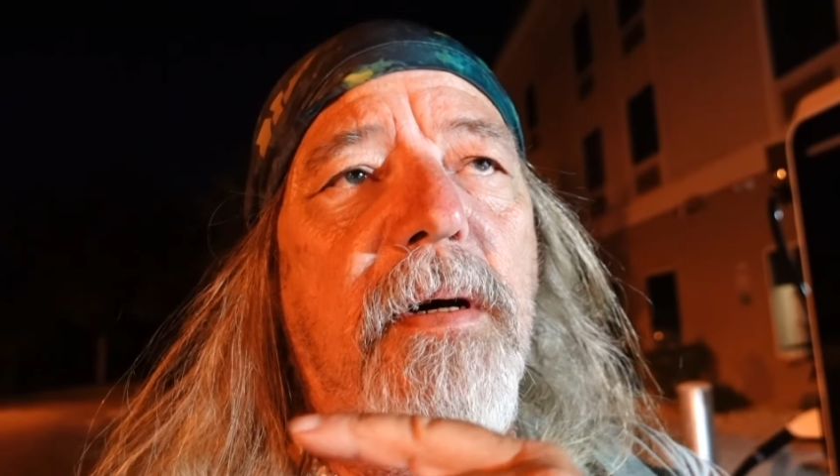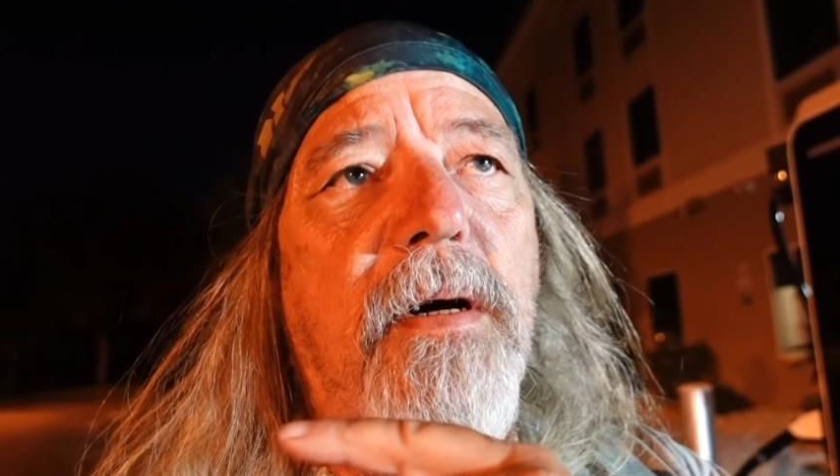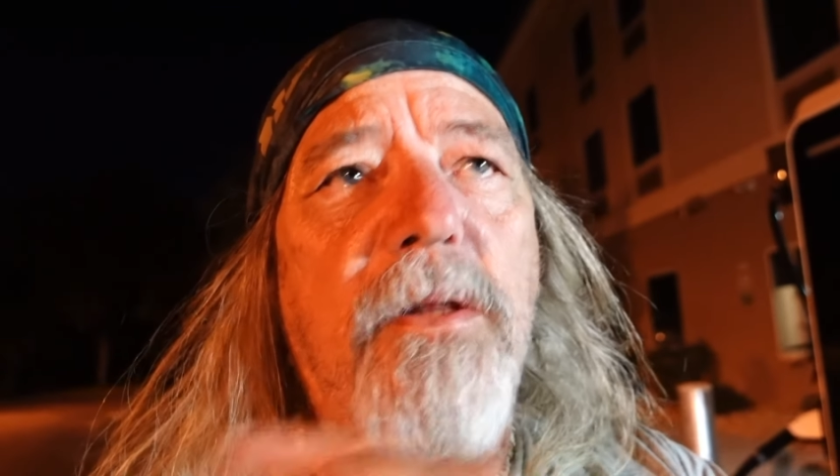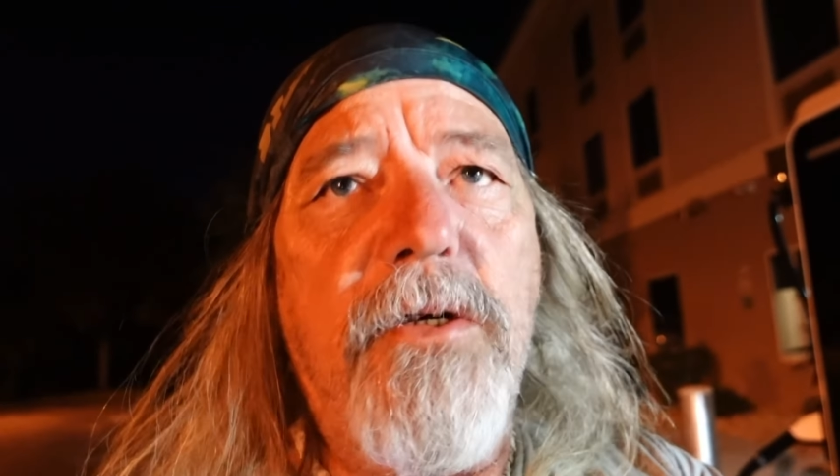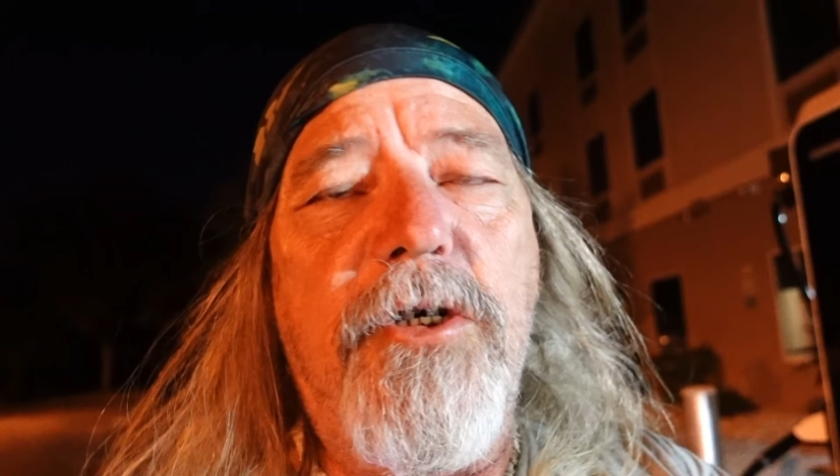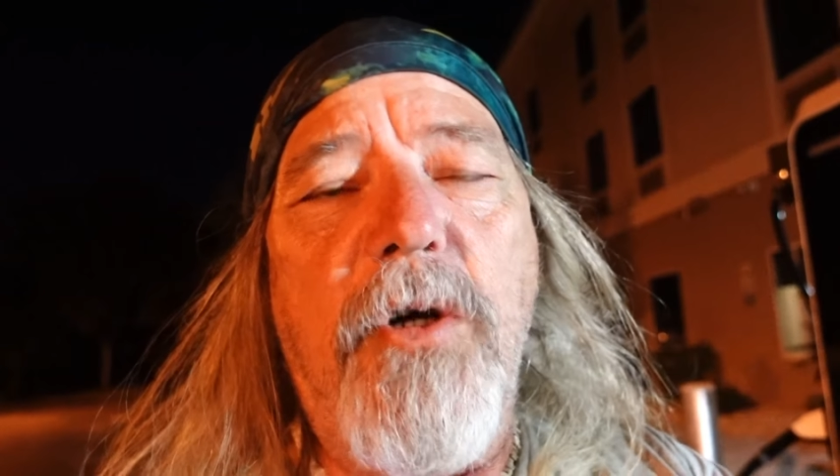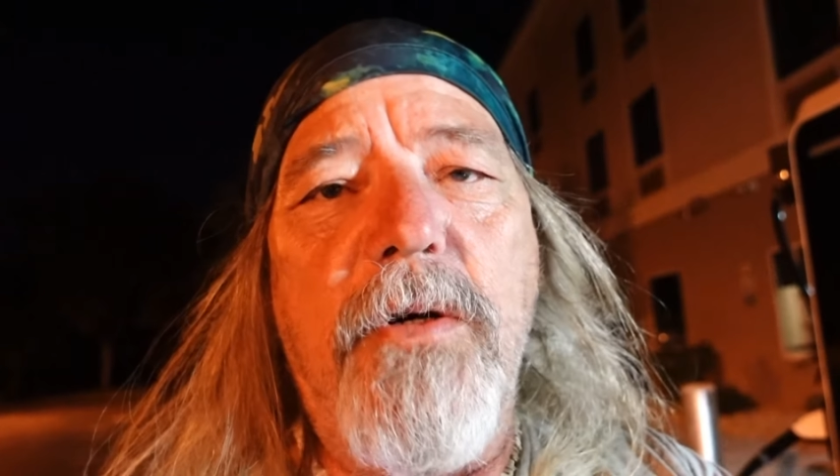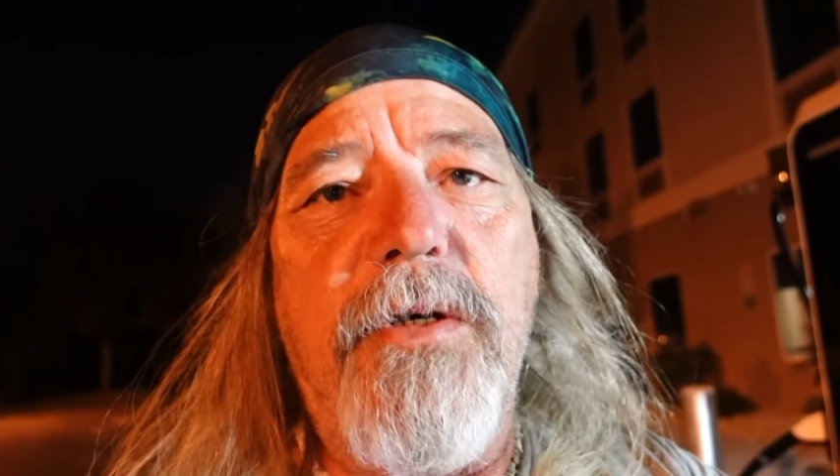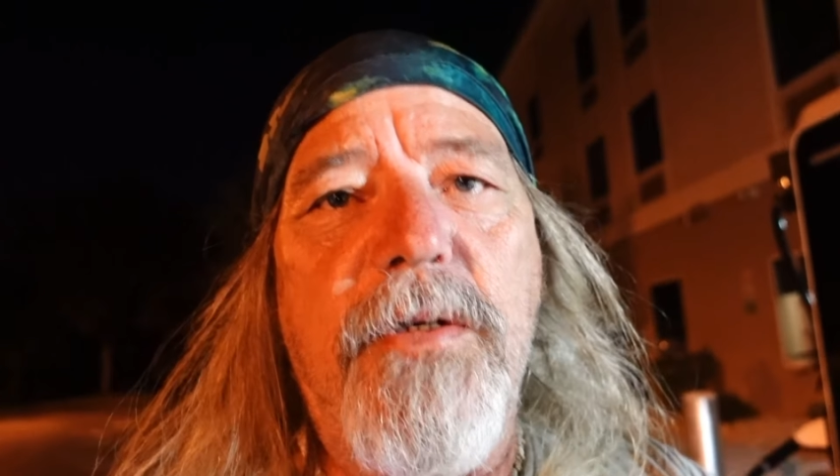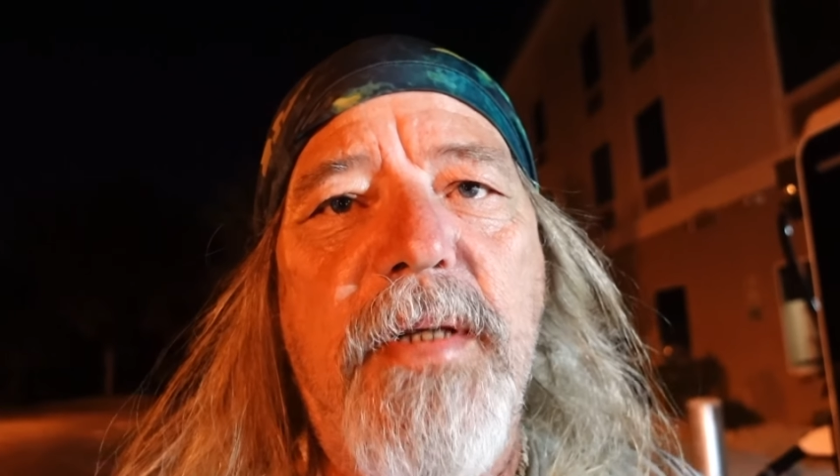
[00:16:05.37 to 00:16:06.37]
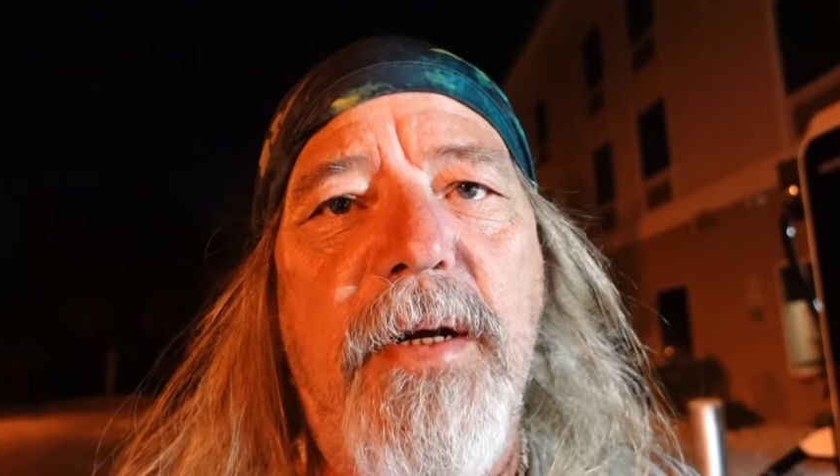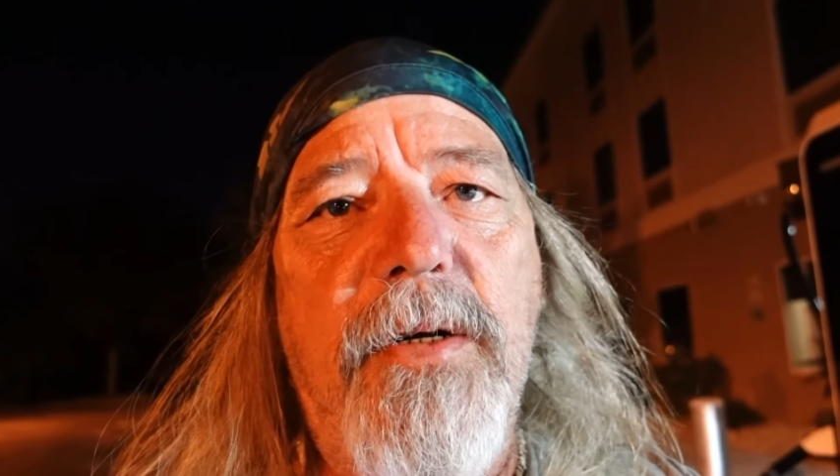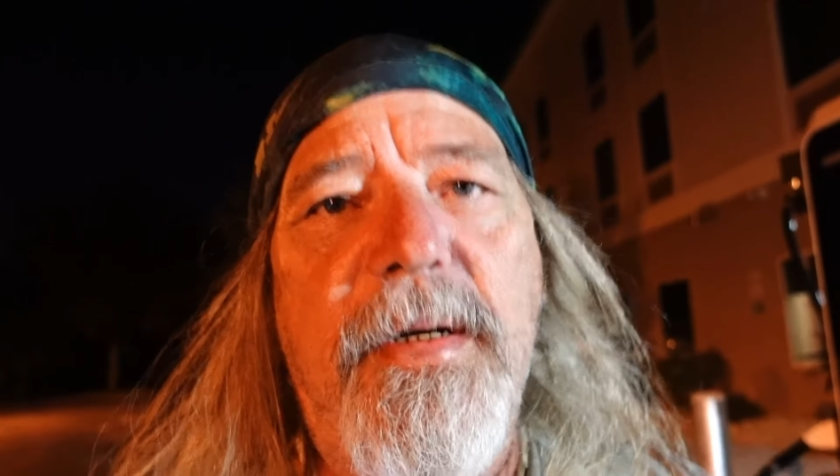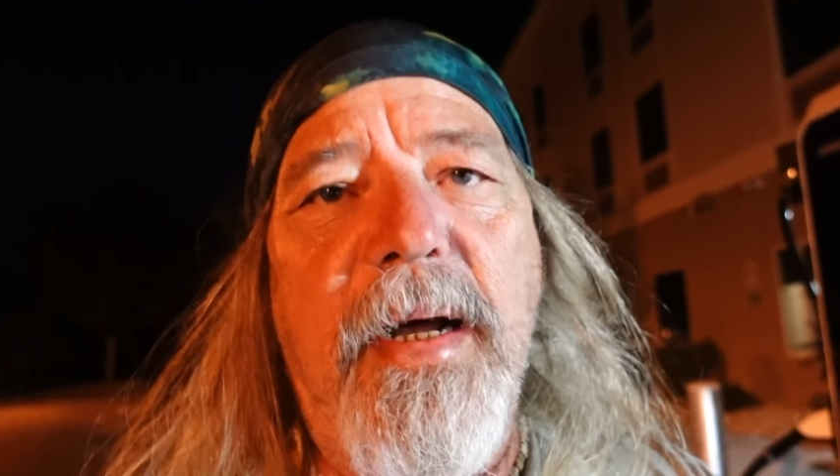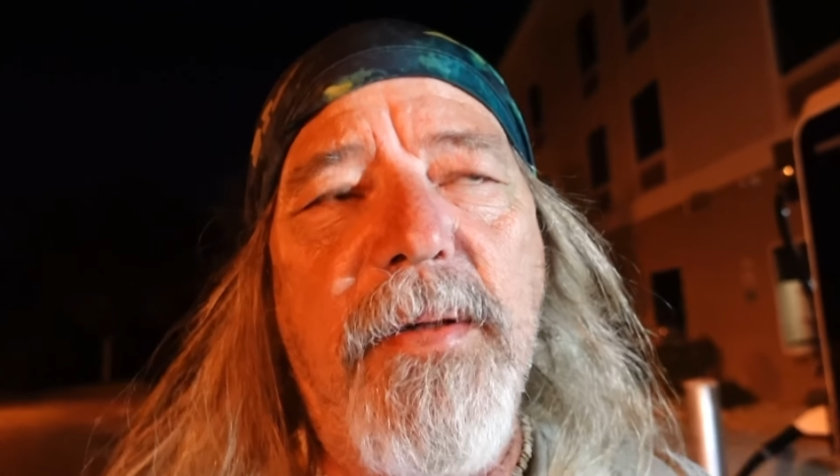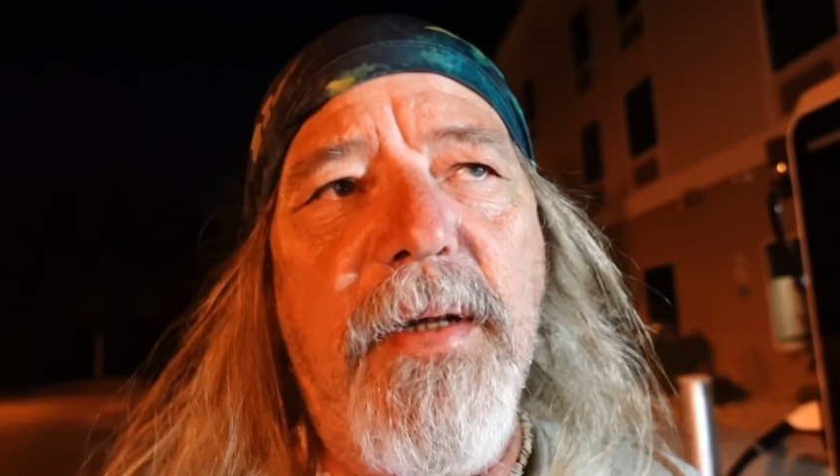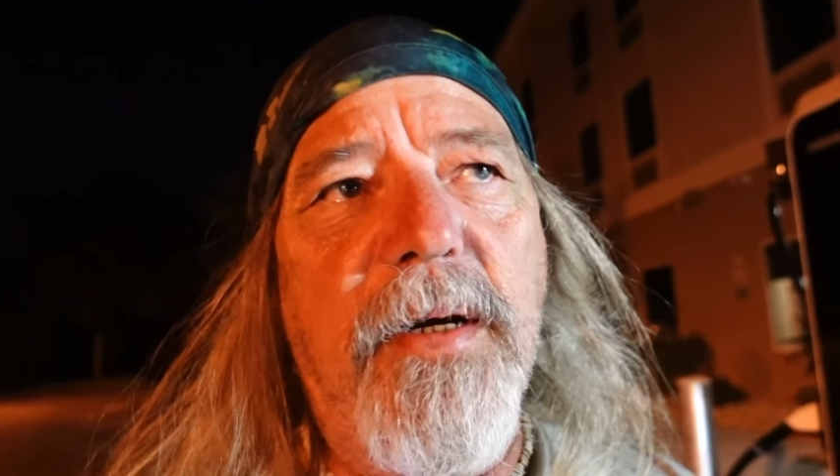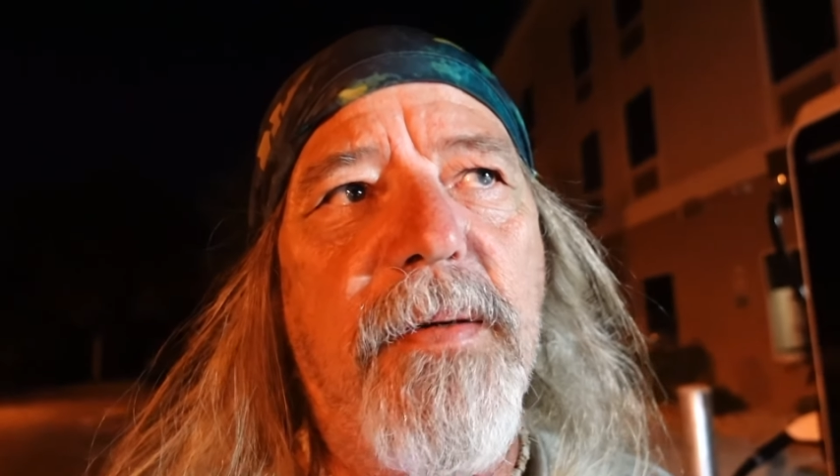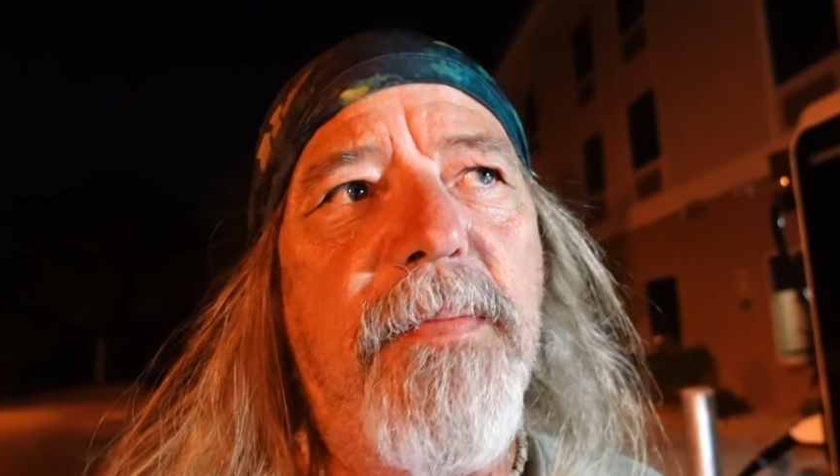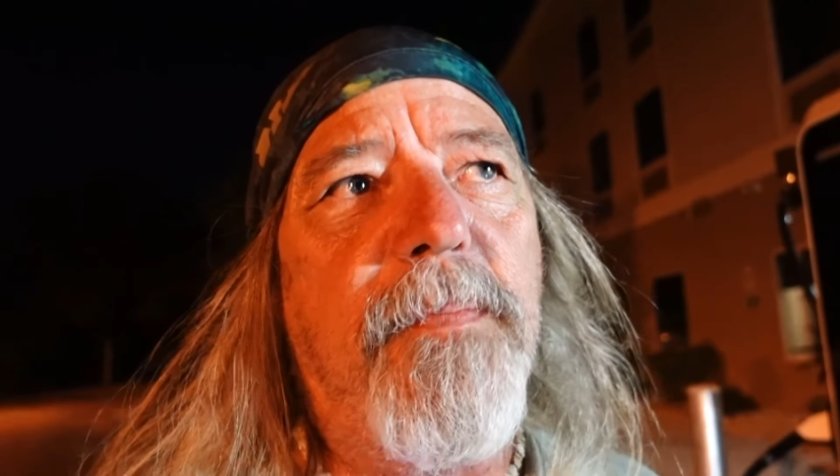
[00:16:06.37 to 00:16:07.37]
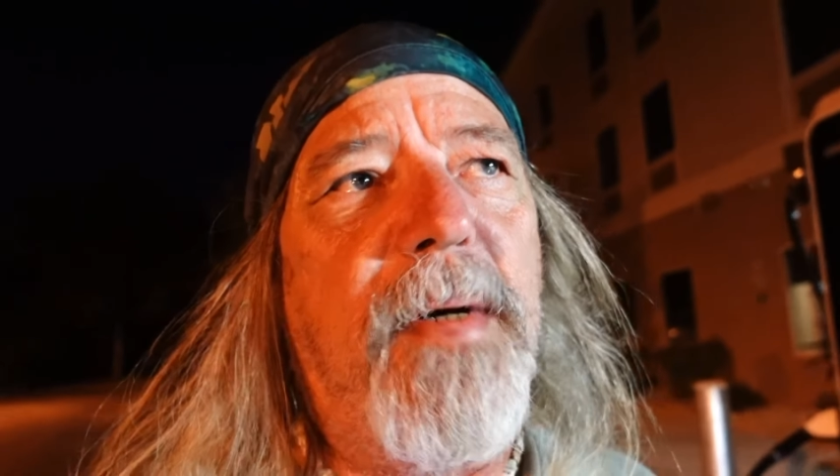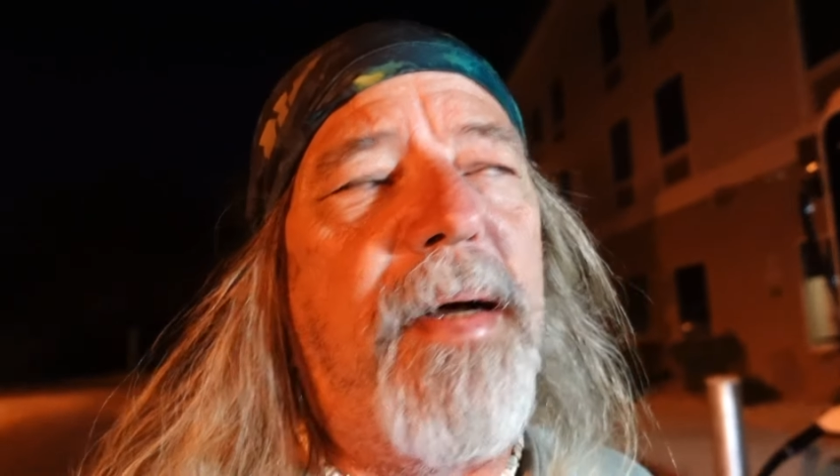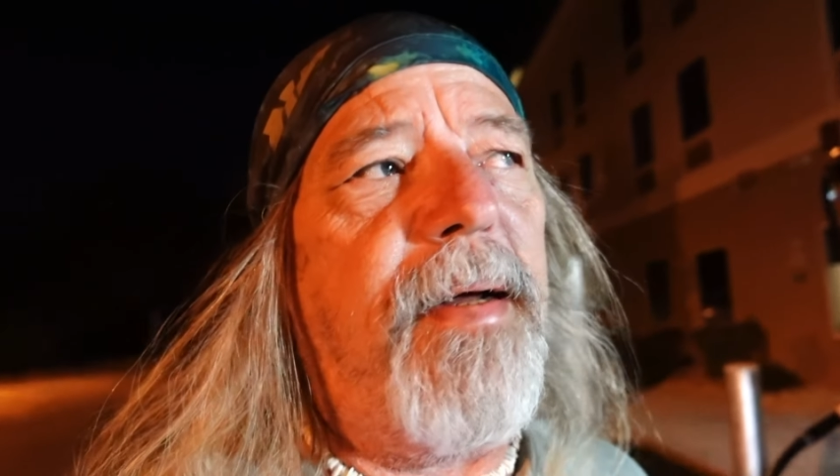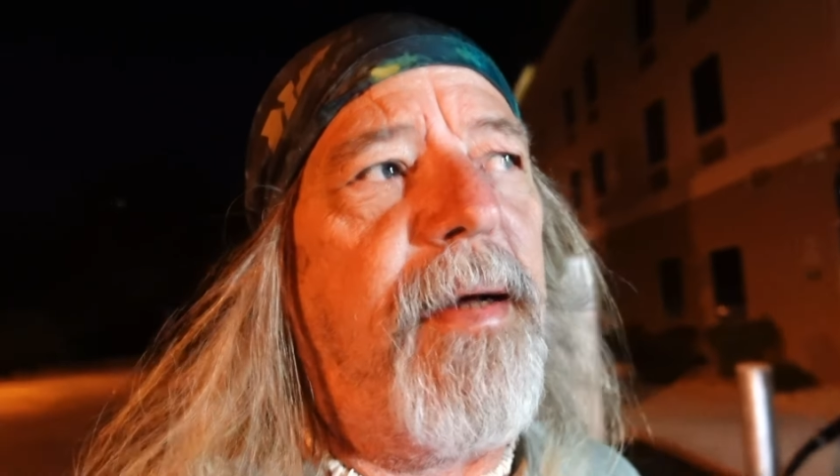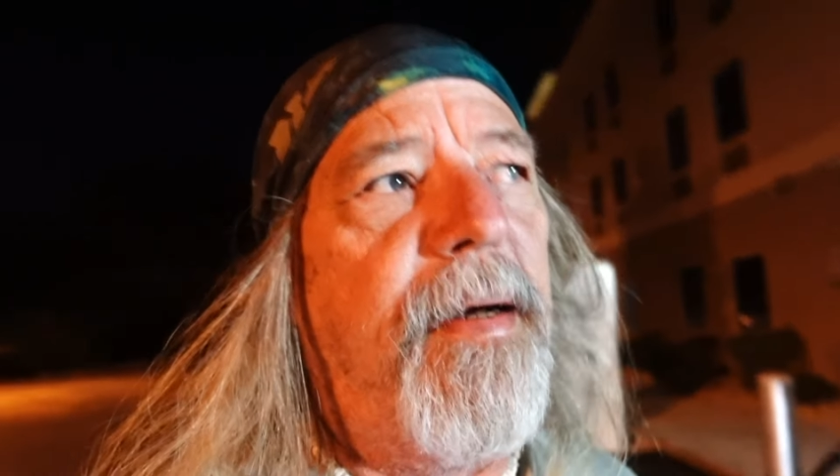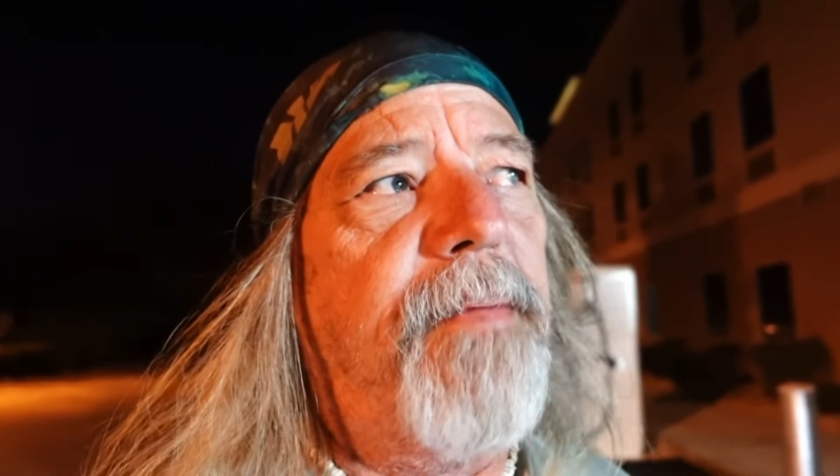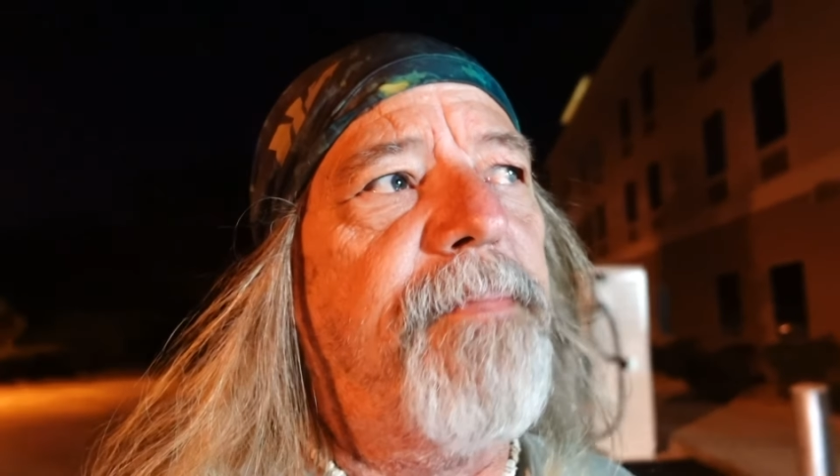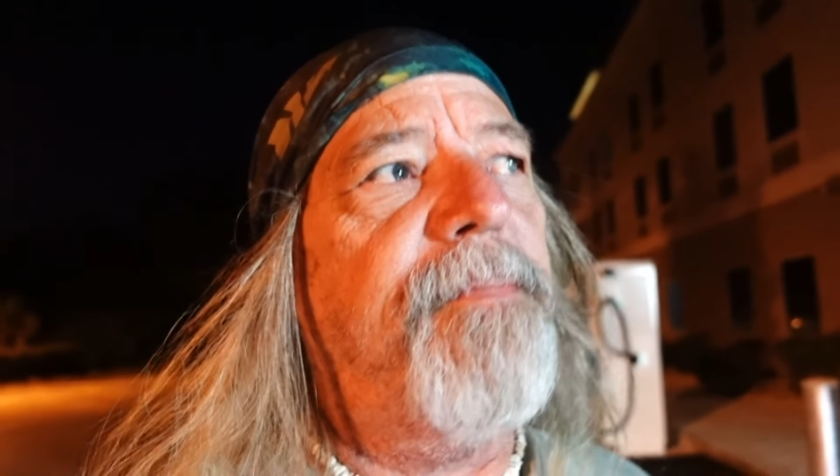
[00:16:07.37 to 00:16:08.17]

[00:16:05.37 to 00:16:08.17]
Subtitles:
other chargers that are down there by,